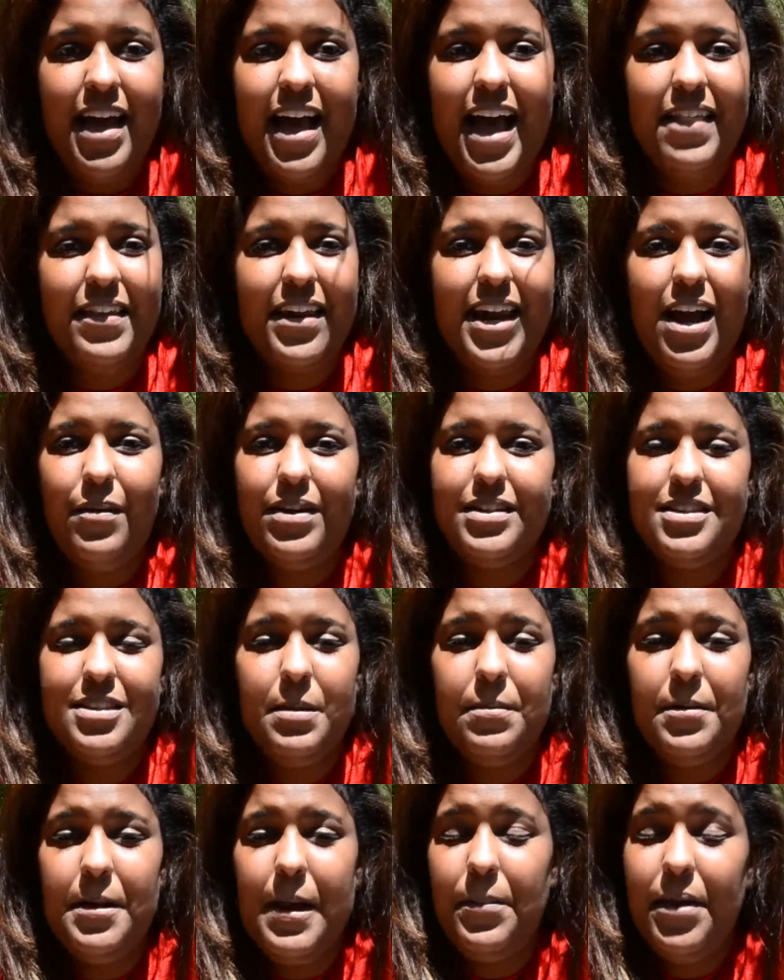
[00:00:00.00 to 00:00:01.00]
And then I went to the
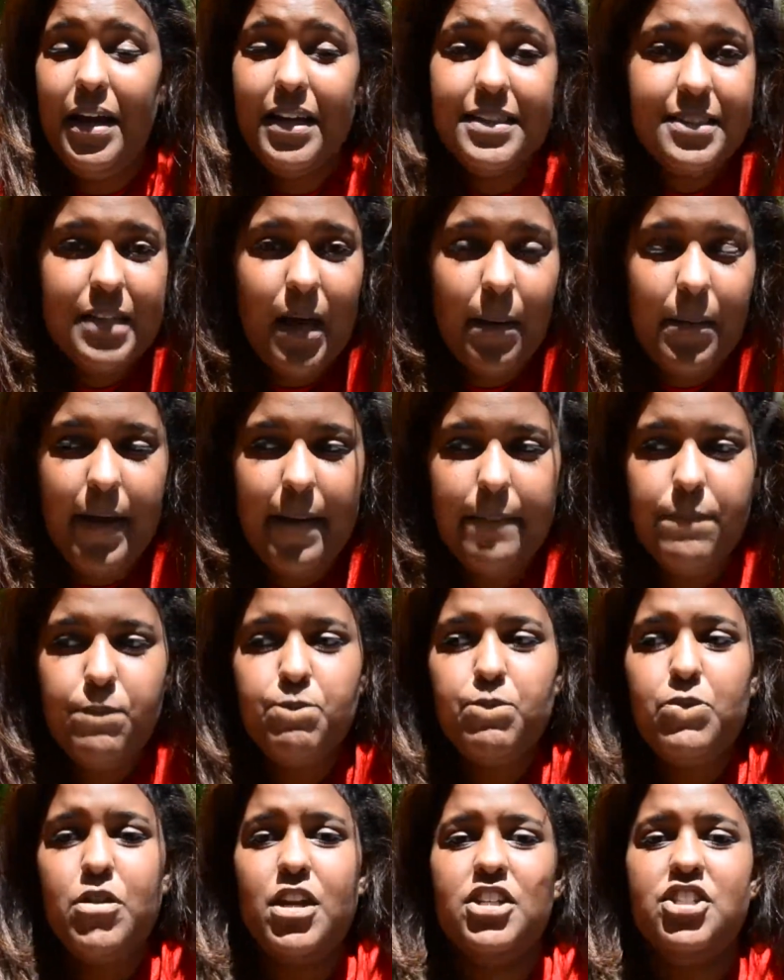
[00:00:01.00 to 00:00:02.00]
PWN summit.
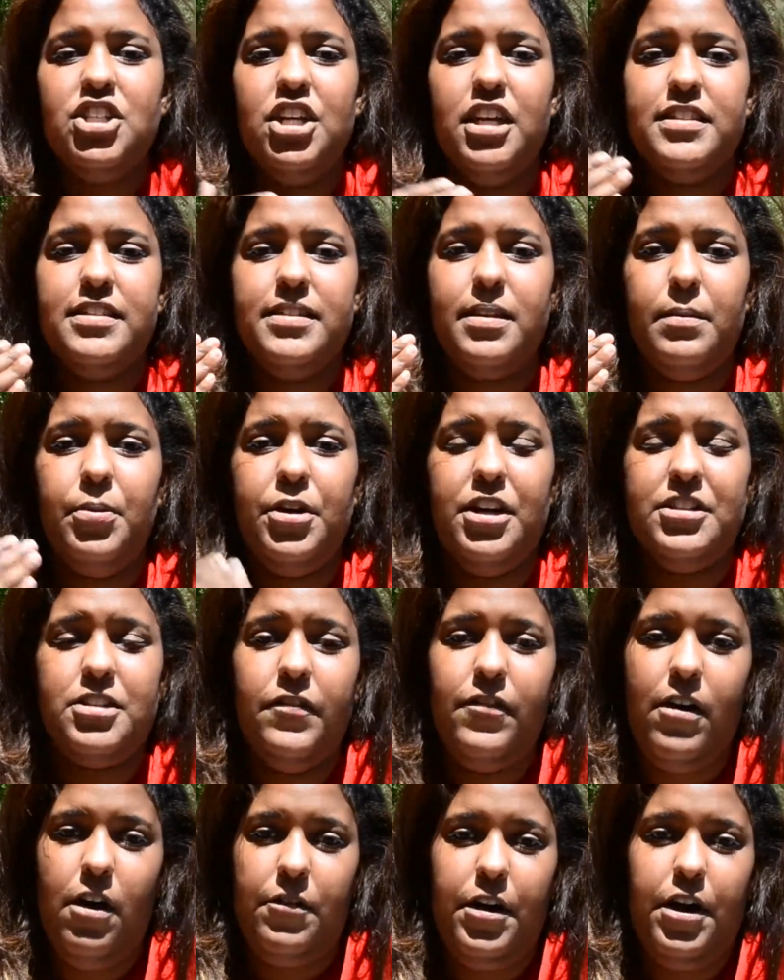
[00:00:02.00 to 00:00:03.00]
Just put
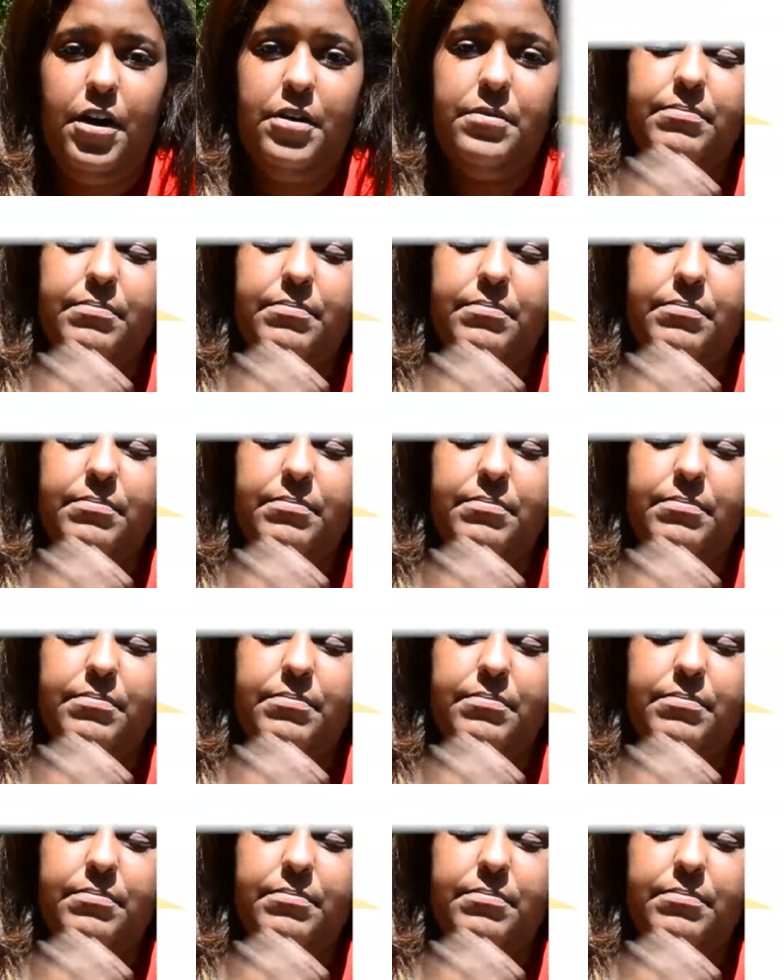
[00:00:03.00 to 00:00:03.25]
yourself out there.